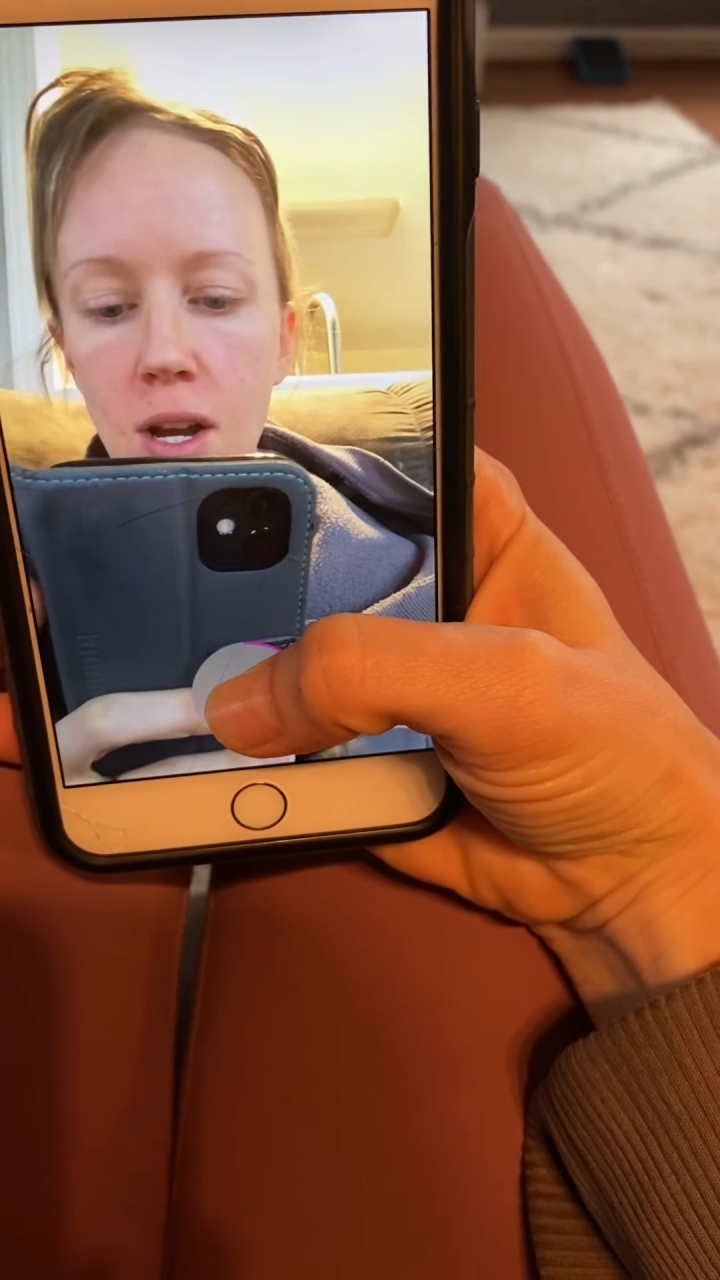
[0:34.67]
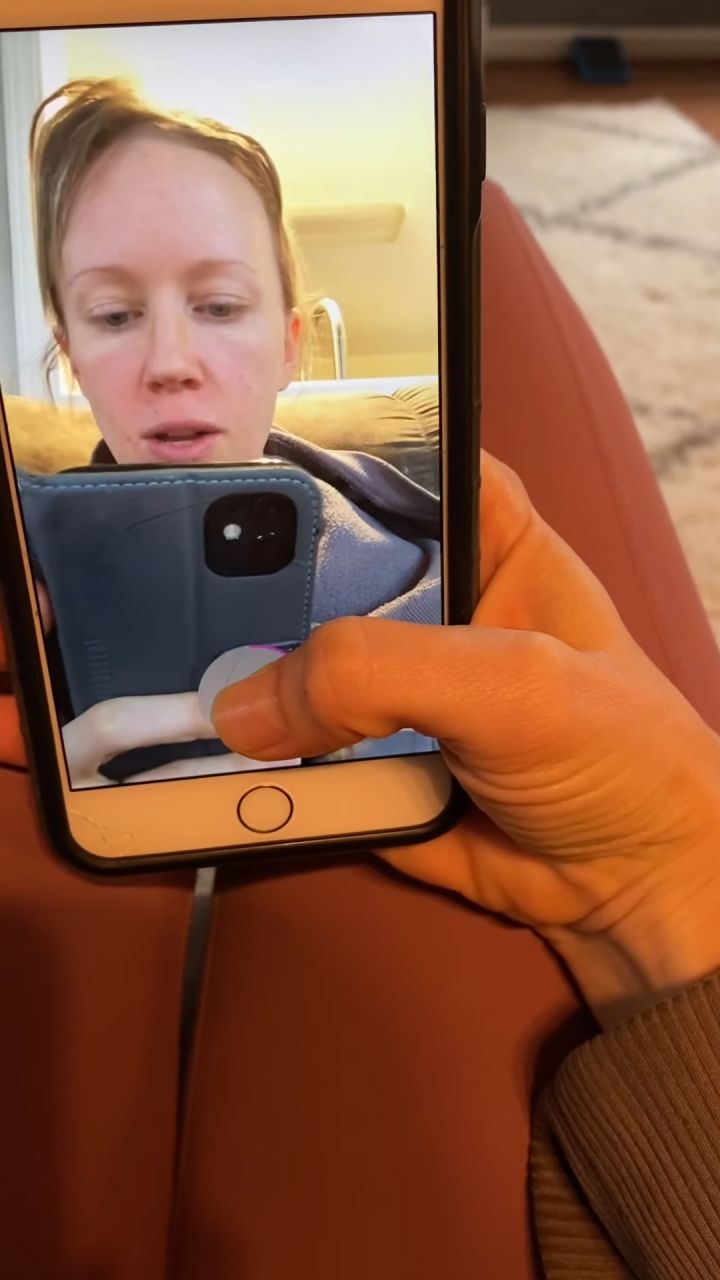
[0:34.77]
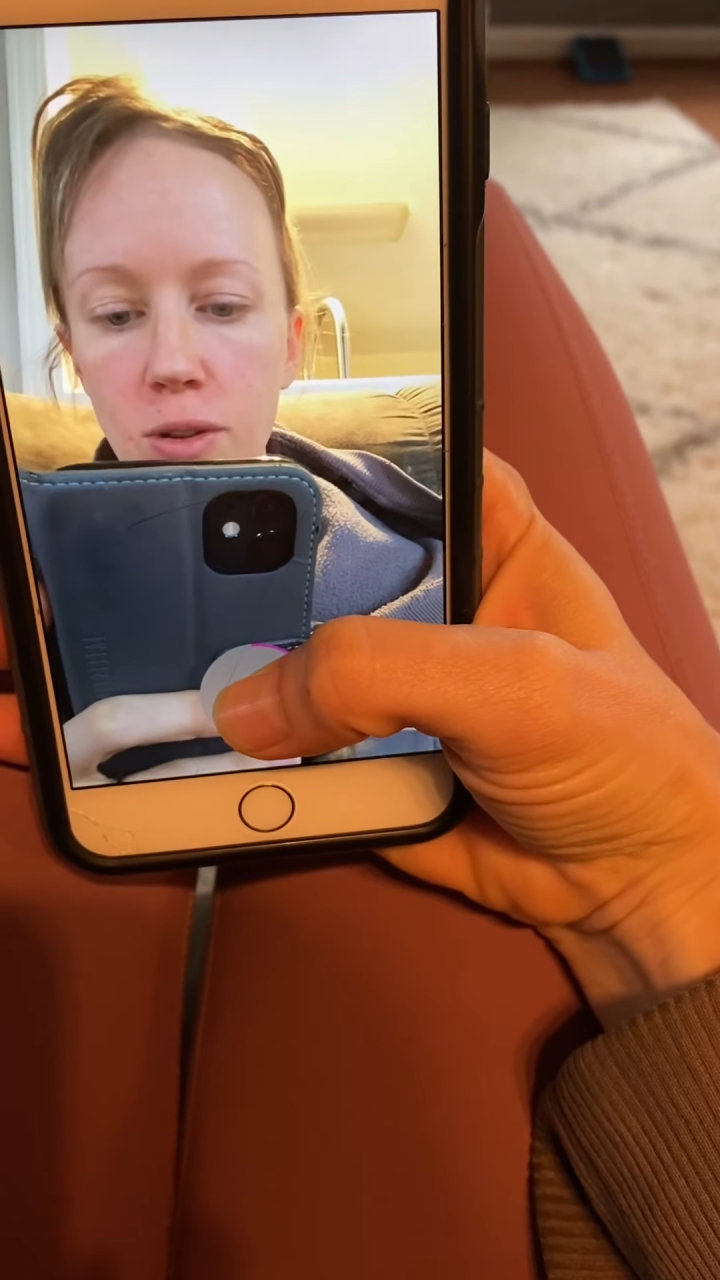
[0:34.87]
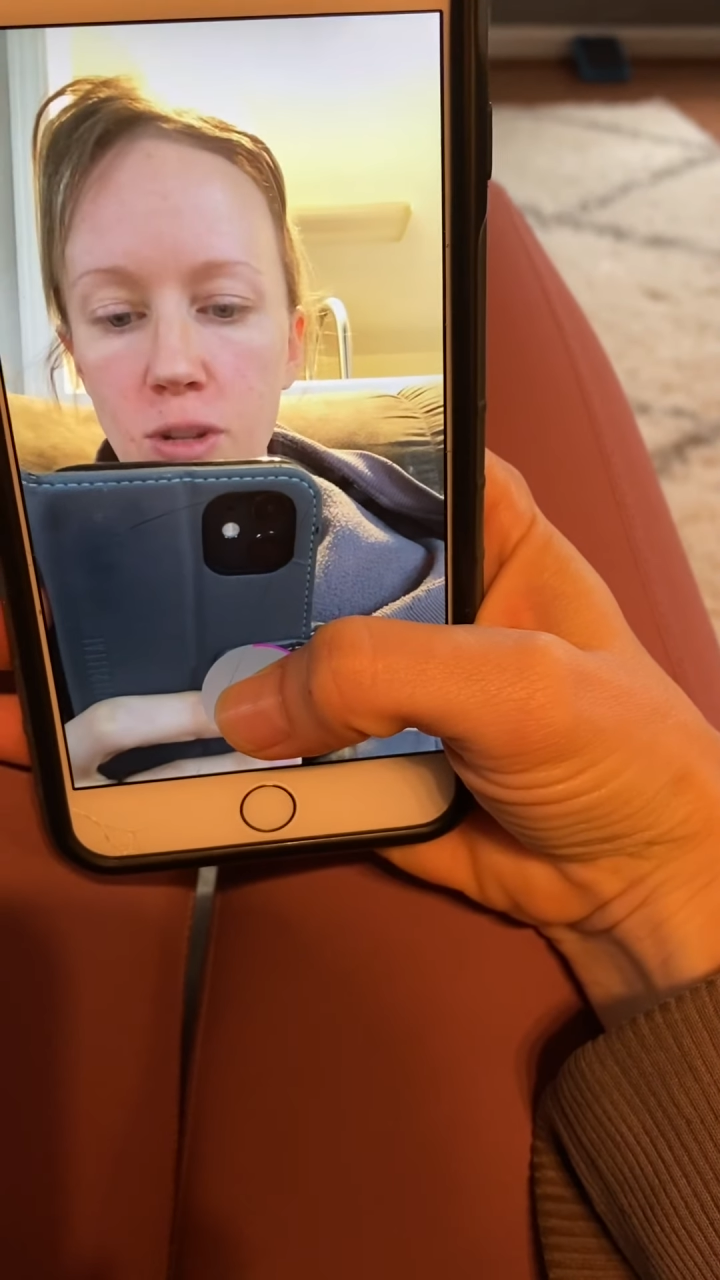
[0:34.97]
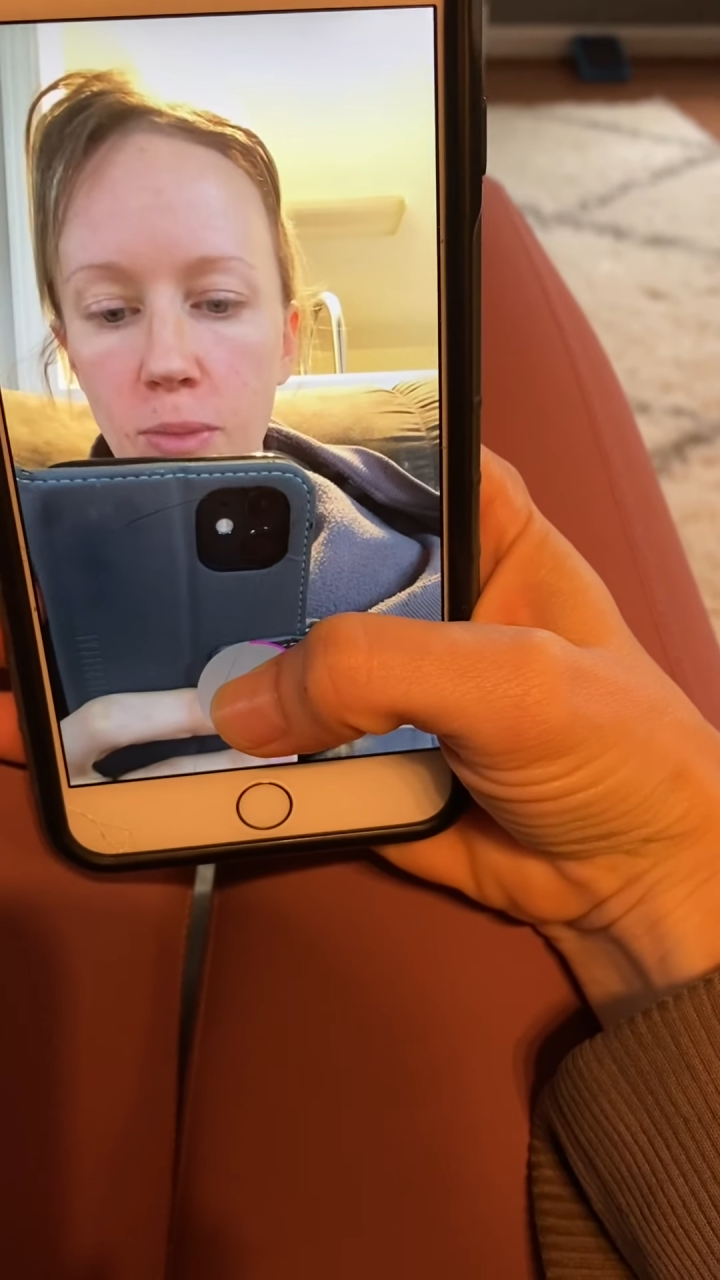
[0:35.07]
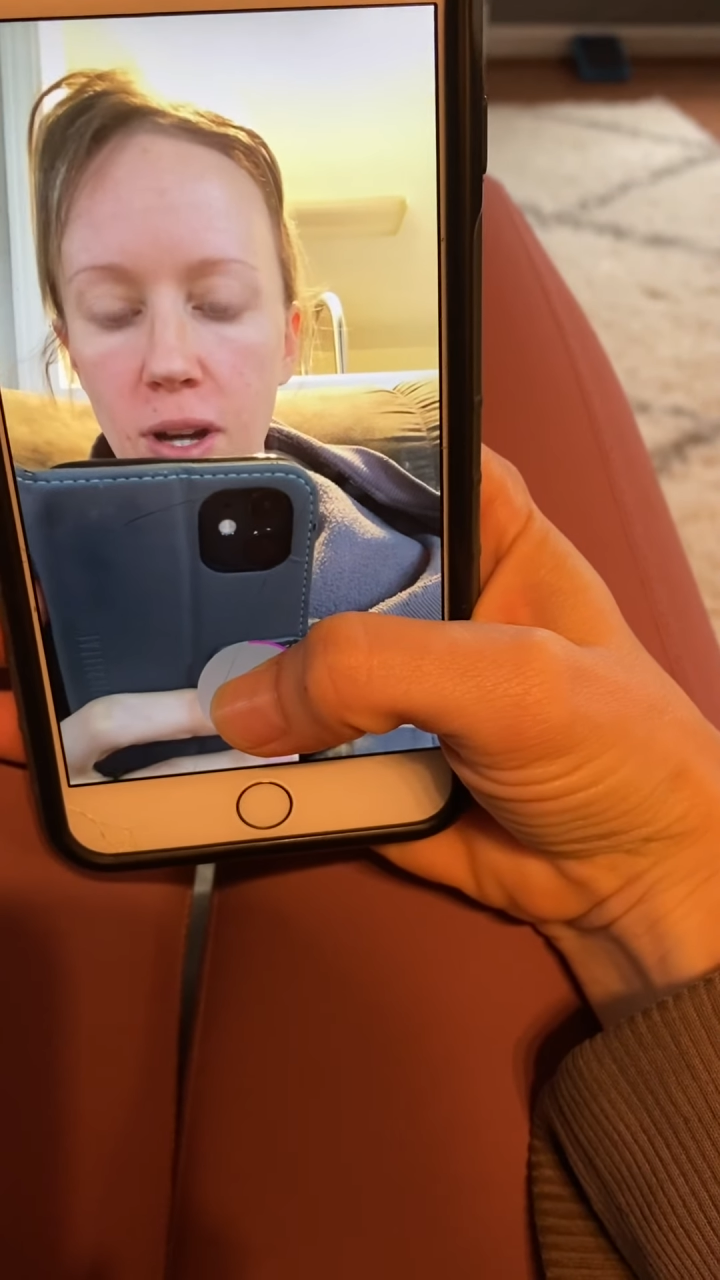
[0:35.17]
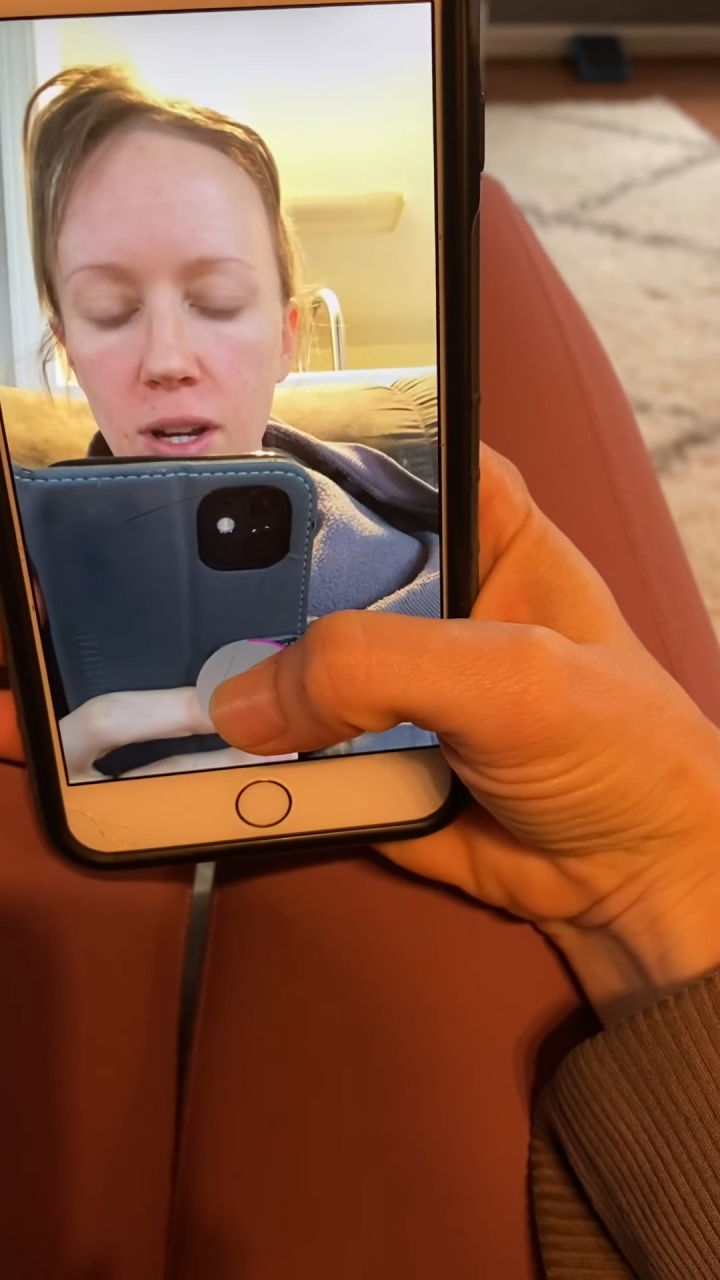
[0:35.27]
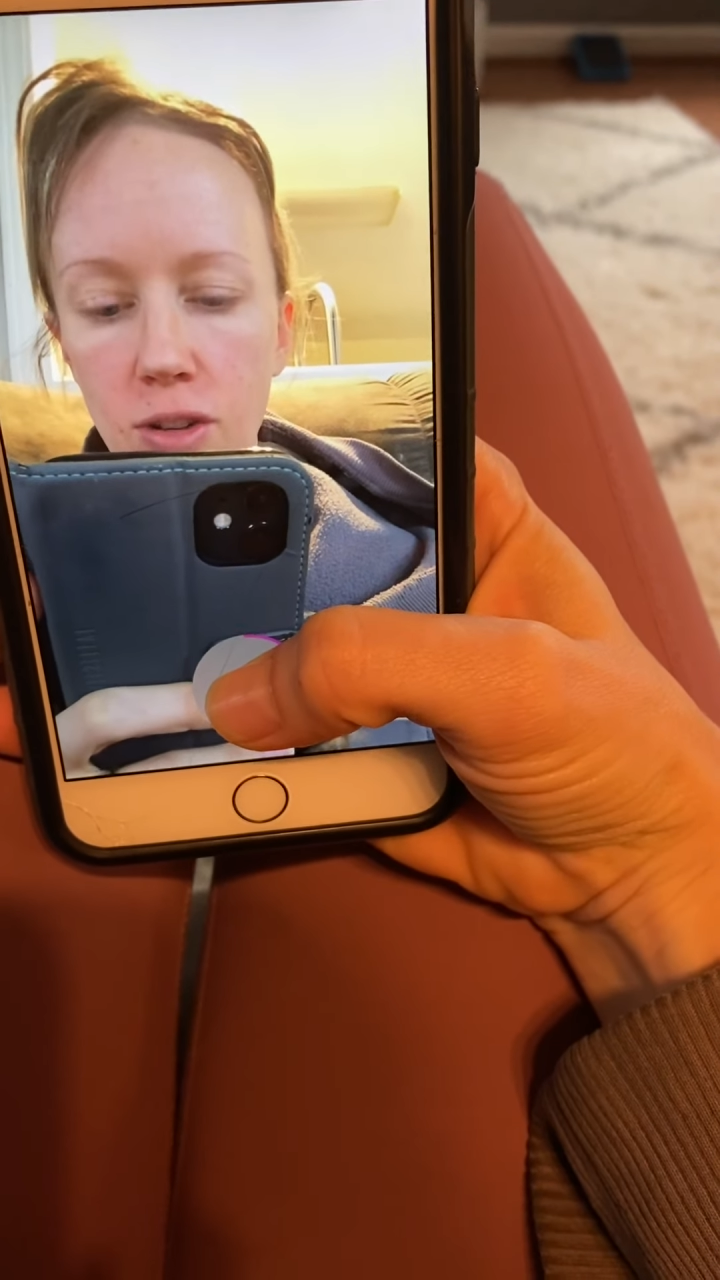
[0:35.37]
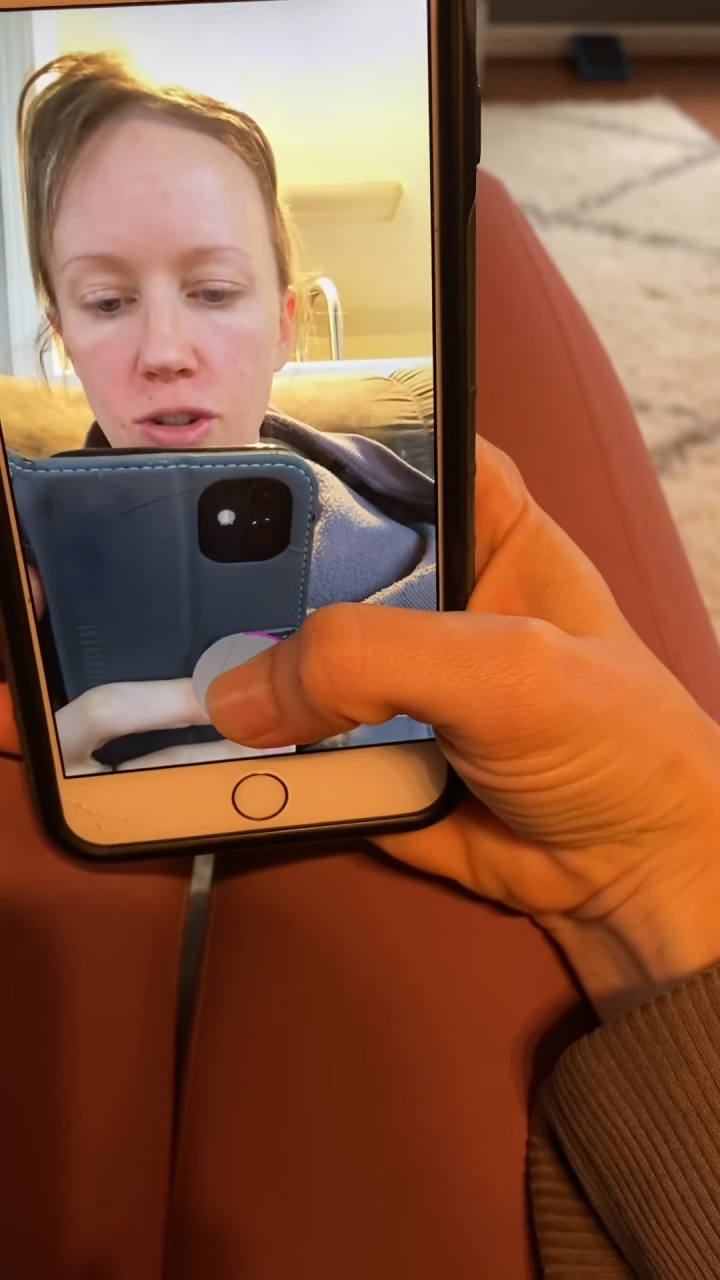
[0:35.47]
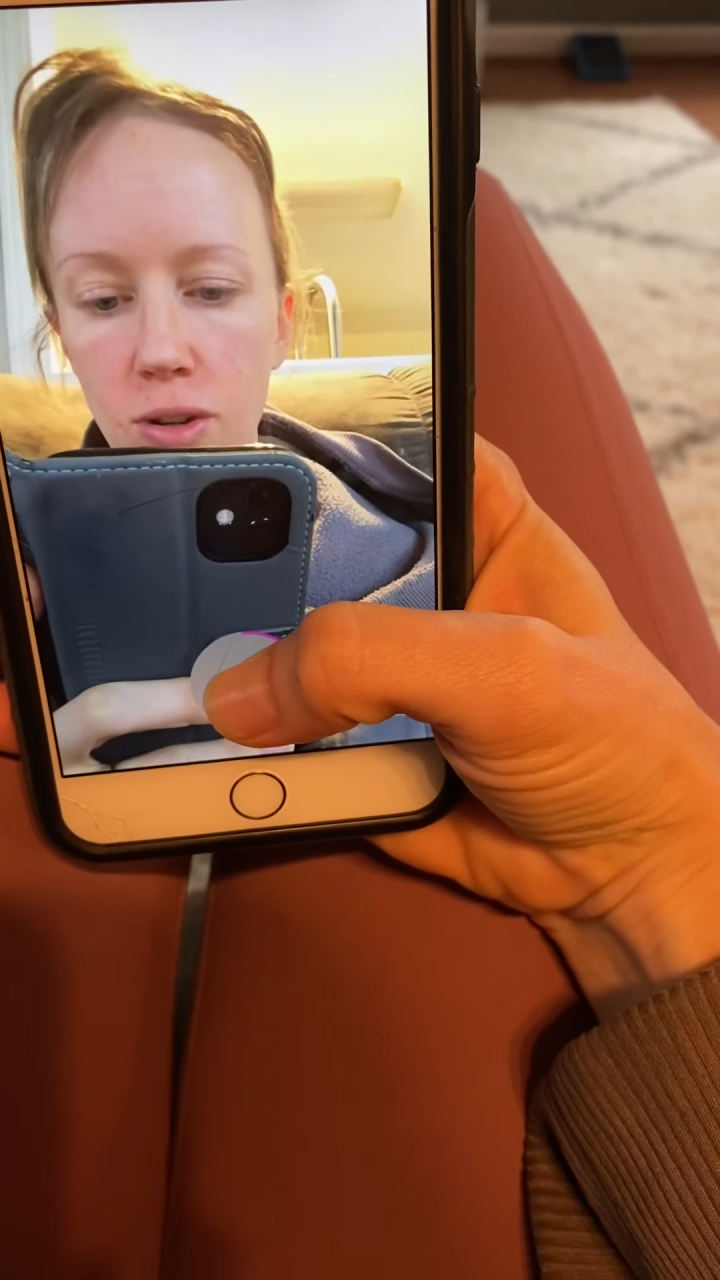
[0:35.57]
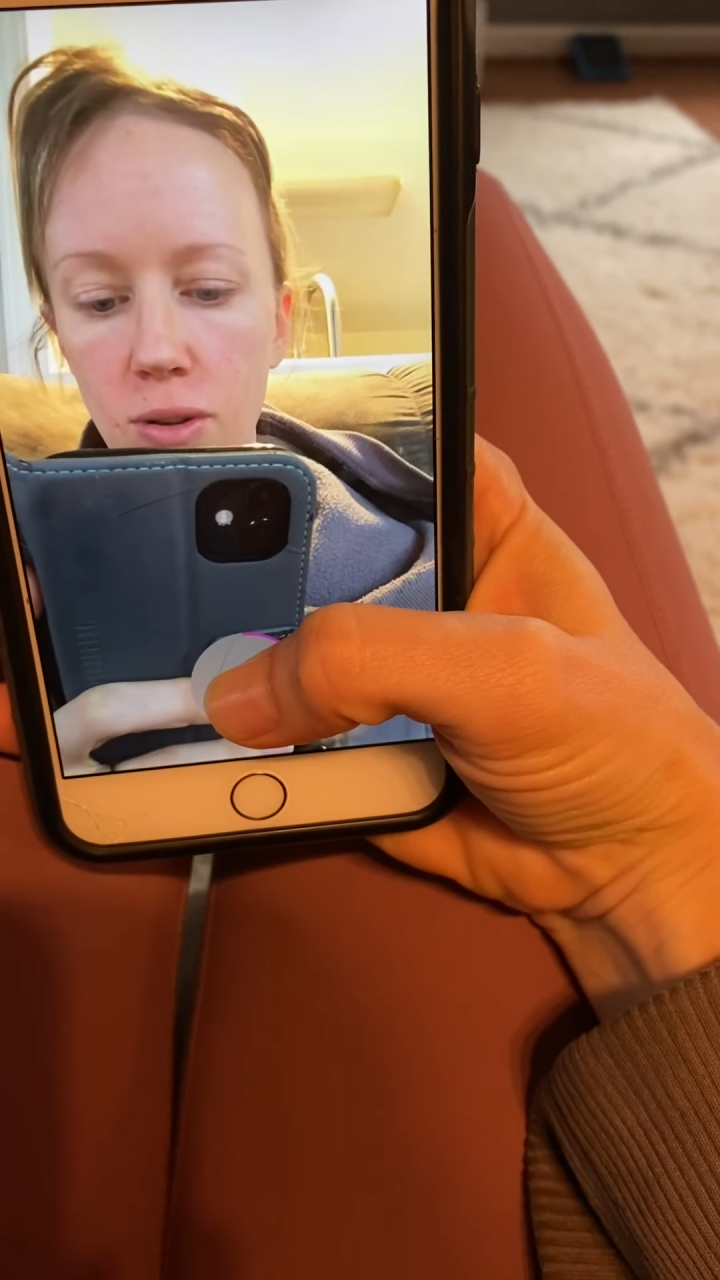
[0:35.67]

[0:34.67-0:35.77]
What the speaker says: There's a button I'll show you